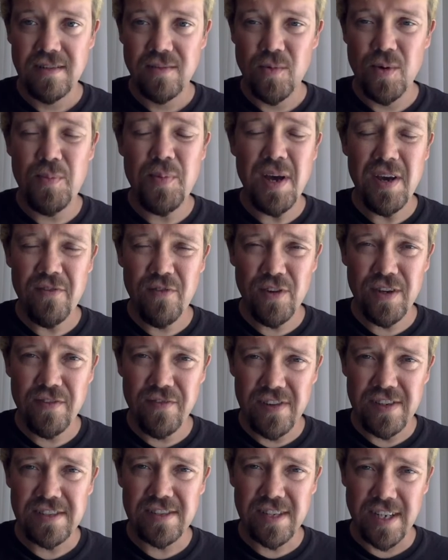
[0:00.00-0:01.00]
We pay for
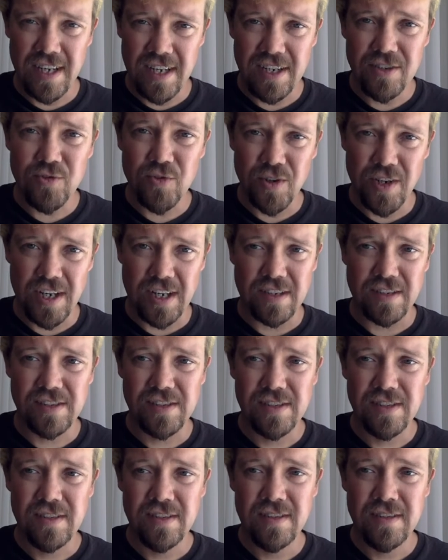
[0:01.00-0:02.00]
defense
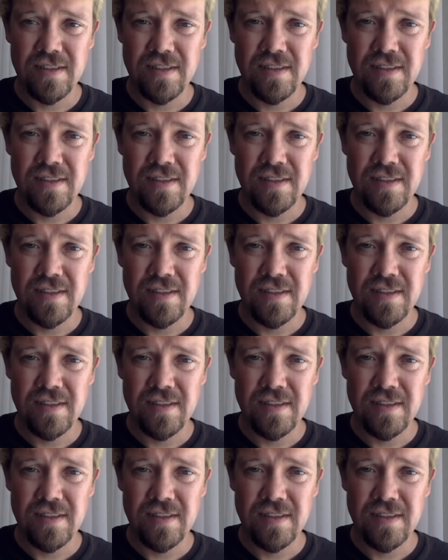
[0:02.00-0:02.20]
contracts.